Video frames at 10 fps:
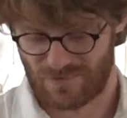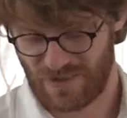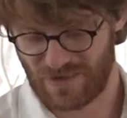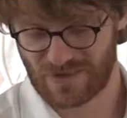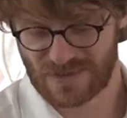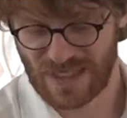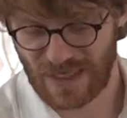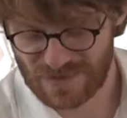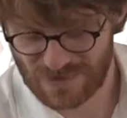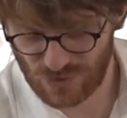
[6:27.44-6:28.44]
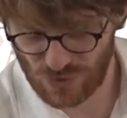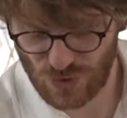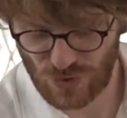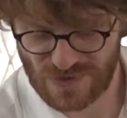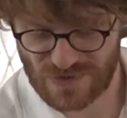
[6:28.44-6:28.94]
in this text, the
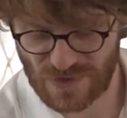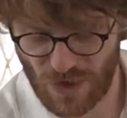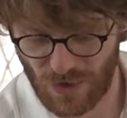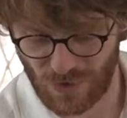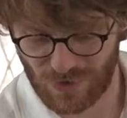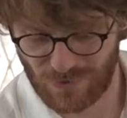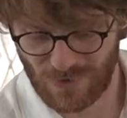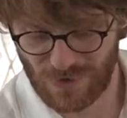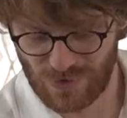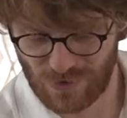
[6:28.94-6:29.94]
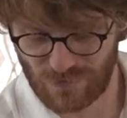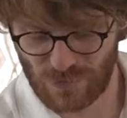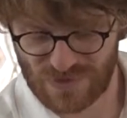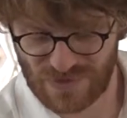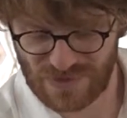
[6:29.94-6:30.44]
choices are
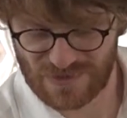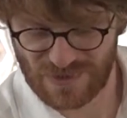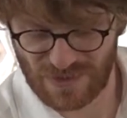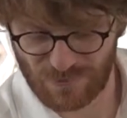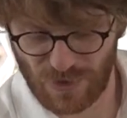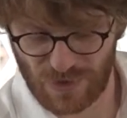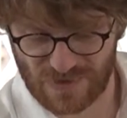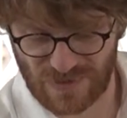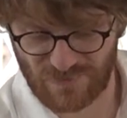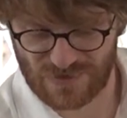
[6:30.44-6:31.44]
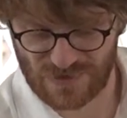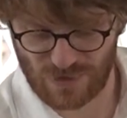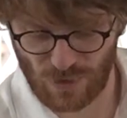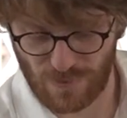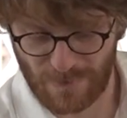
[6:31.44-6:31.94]
University, State Park, San
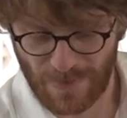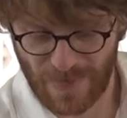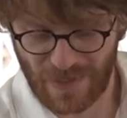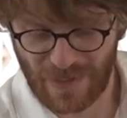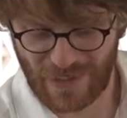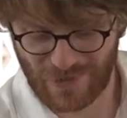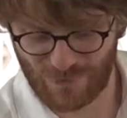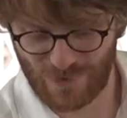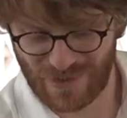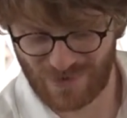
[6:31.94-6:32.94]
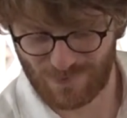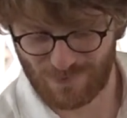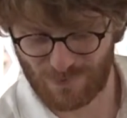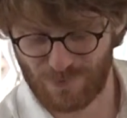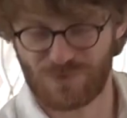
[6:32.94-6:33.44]
Francisco, and then we
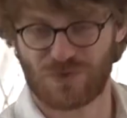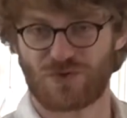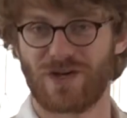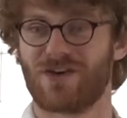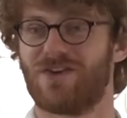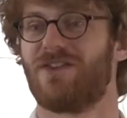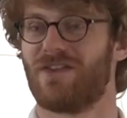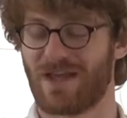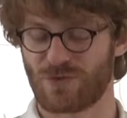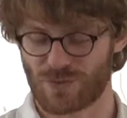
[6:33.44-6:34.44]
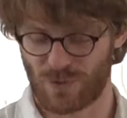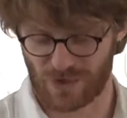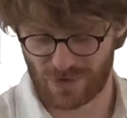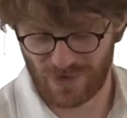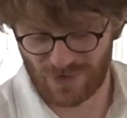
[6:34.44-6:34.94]
trigger the language
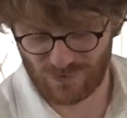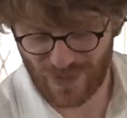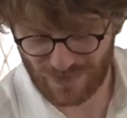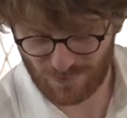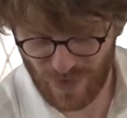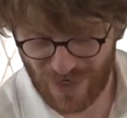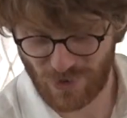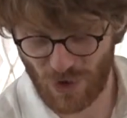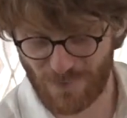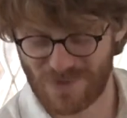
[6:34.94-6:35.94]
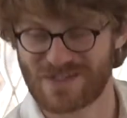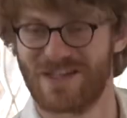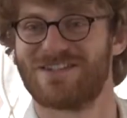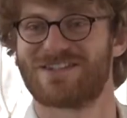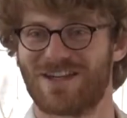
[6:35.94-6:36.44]
model and write my common
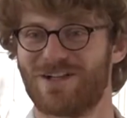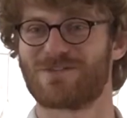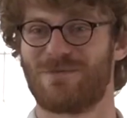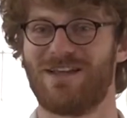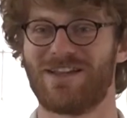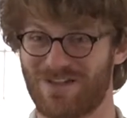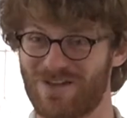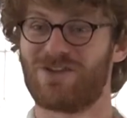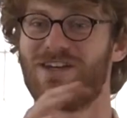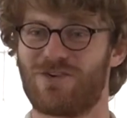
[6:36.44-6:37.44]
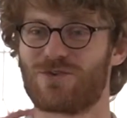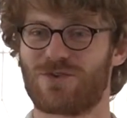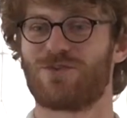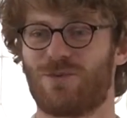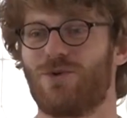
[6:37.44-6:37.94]
sense tells me, like literally those
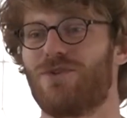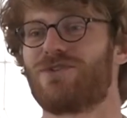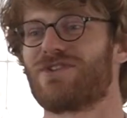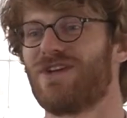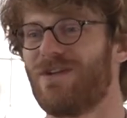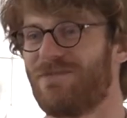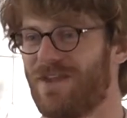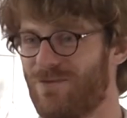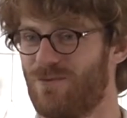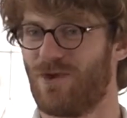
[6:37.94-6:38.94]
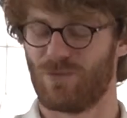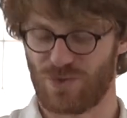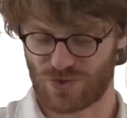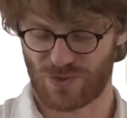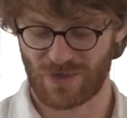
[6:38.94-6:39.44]
are the words that we
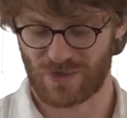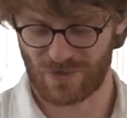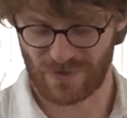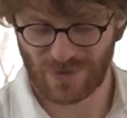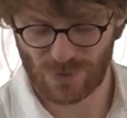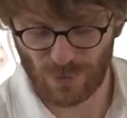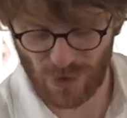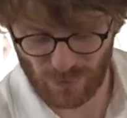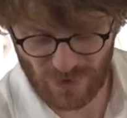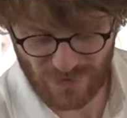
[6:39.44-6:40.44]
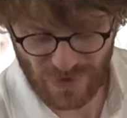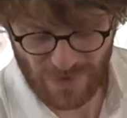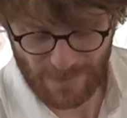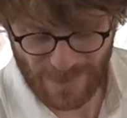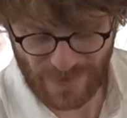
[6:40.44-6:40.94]
trigger the language model with.
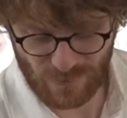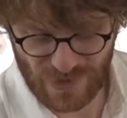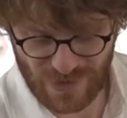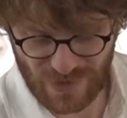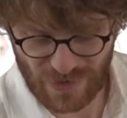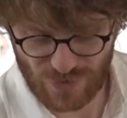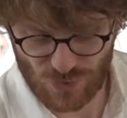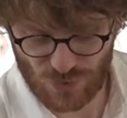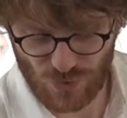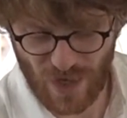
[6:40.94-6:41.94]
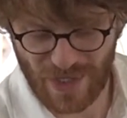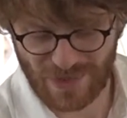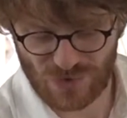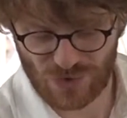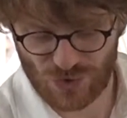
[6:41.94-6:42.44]
Then we try
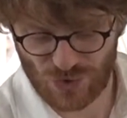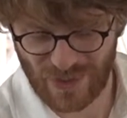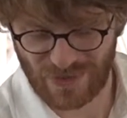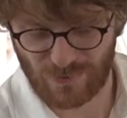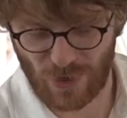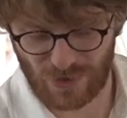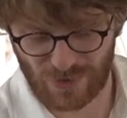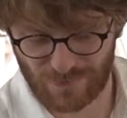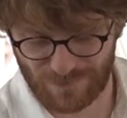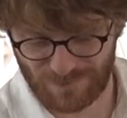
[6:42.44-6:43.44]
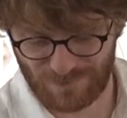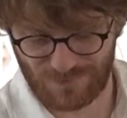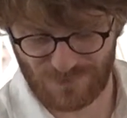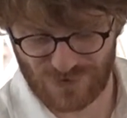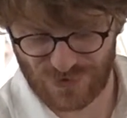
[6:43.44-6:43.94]
to train the model
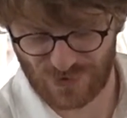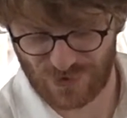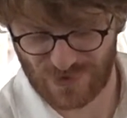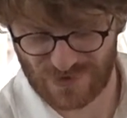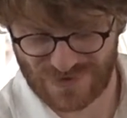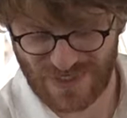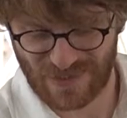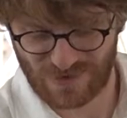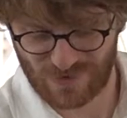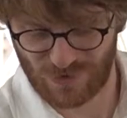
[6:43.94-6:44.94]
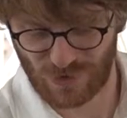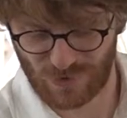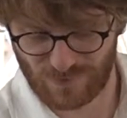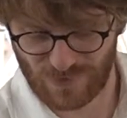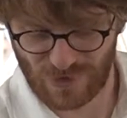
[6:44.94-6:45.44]
to say,
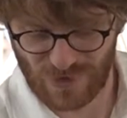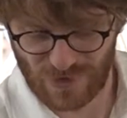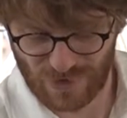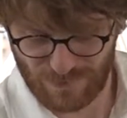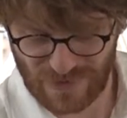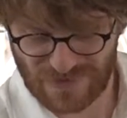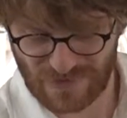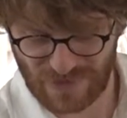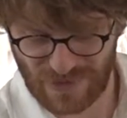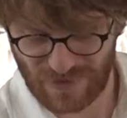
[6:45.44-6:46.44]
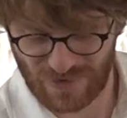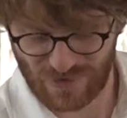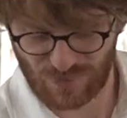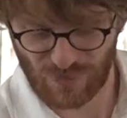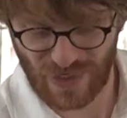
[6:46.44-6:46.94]
basically
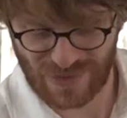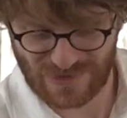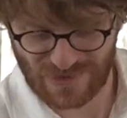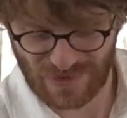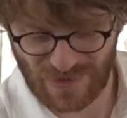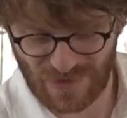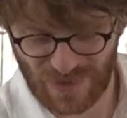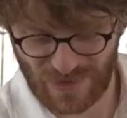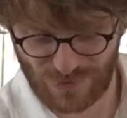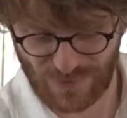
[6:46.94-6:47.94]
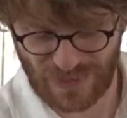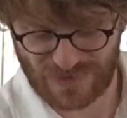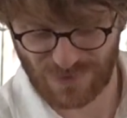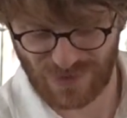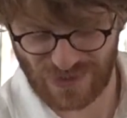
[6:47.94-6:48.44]
the right human
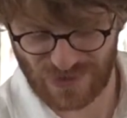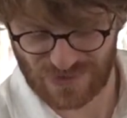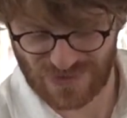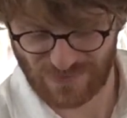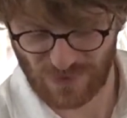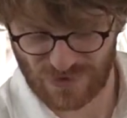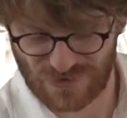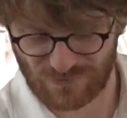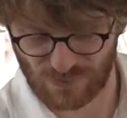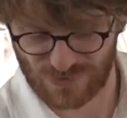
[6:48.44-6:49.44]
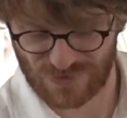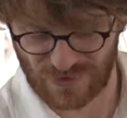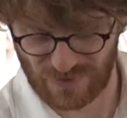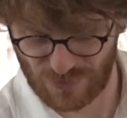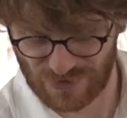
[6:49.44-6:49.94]
explanation. State parks have rules to
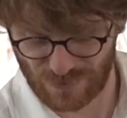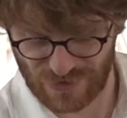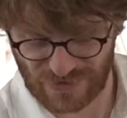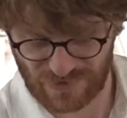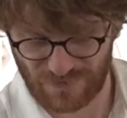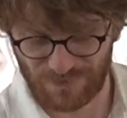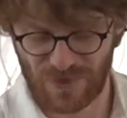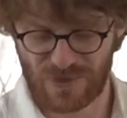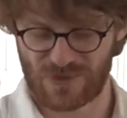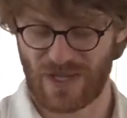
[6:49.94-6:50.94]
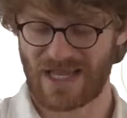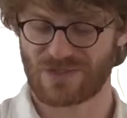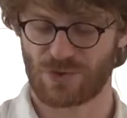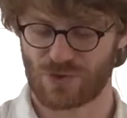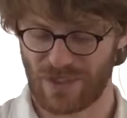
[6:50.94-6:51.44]
keep trees protected. So
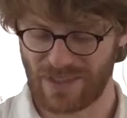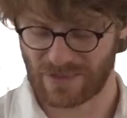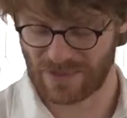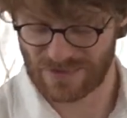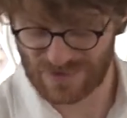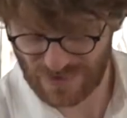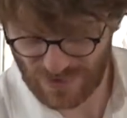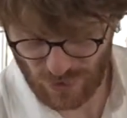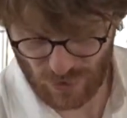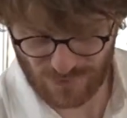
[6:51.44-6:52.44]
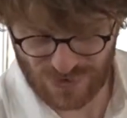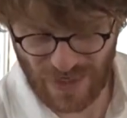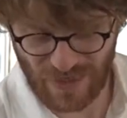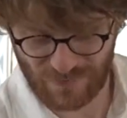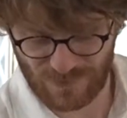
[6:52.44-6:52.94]
as we're training this, over
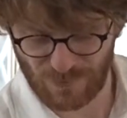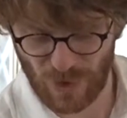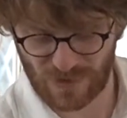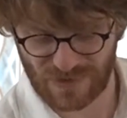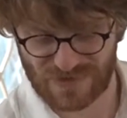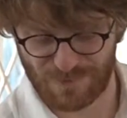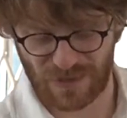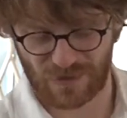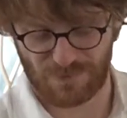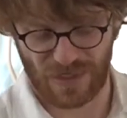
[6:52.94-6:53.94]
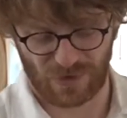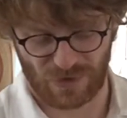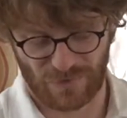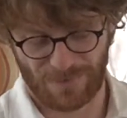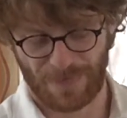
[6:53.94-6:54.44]
time, the model gets better and
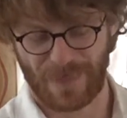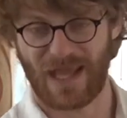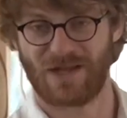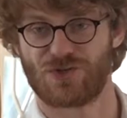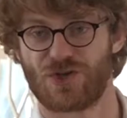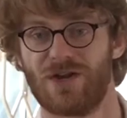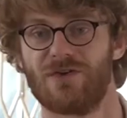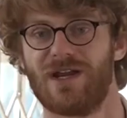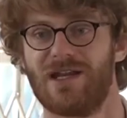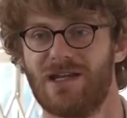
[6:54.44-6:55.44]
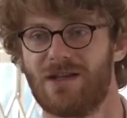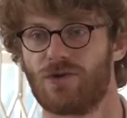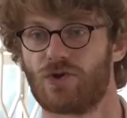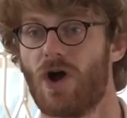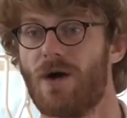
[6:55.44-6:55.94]
better at
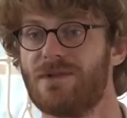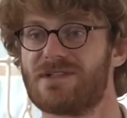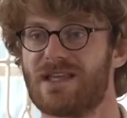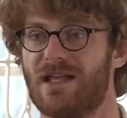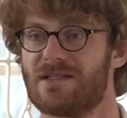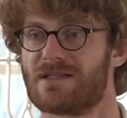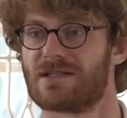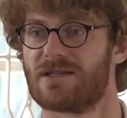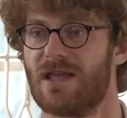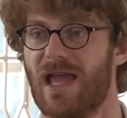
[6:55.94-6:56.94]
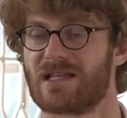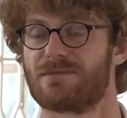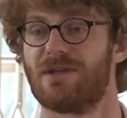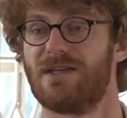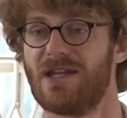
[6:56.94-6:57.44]
generating common sense
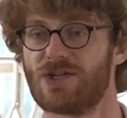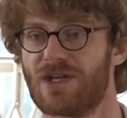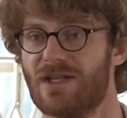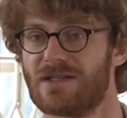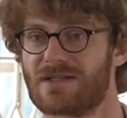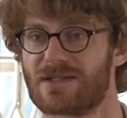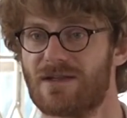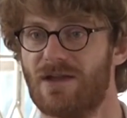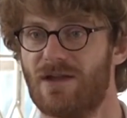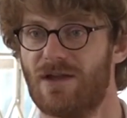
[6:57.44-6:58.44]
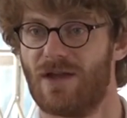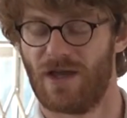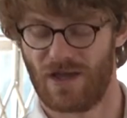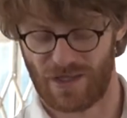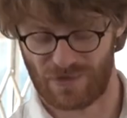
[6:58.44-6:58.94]
explanations
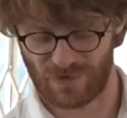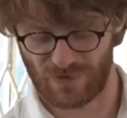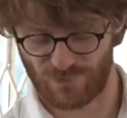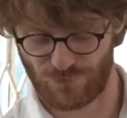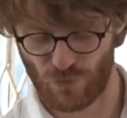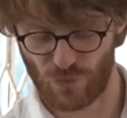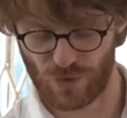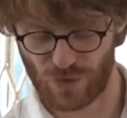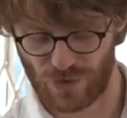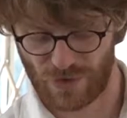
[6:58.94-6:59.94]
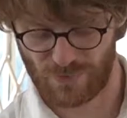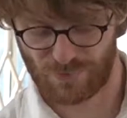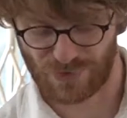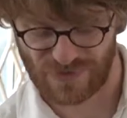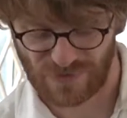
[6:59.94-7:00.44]
for
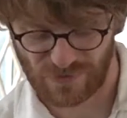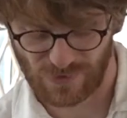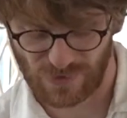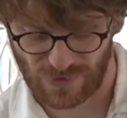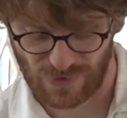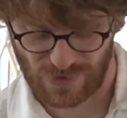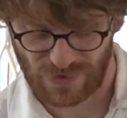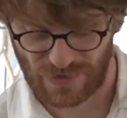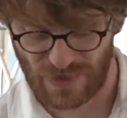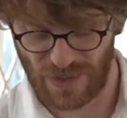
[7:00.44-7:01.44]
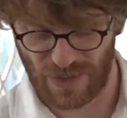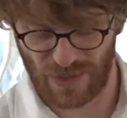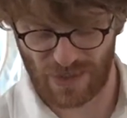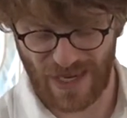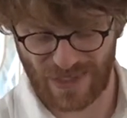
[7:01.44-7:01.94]
particular
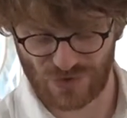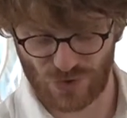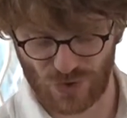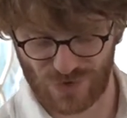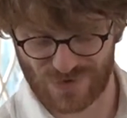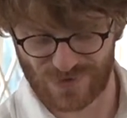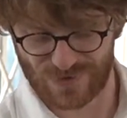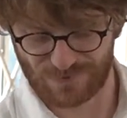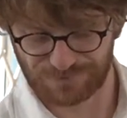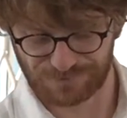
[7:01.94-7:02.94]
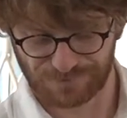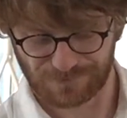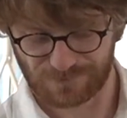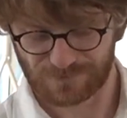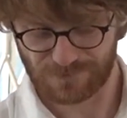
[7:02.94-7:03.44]
answer choices.
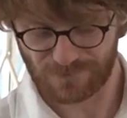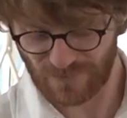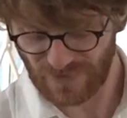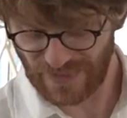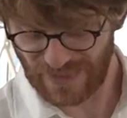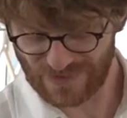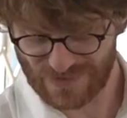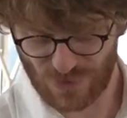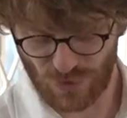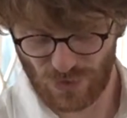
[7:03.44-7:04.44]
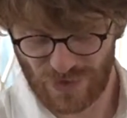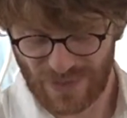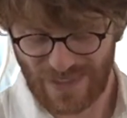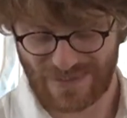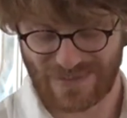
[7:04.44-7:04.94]
And so at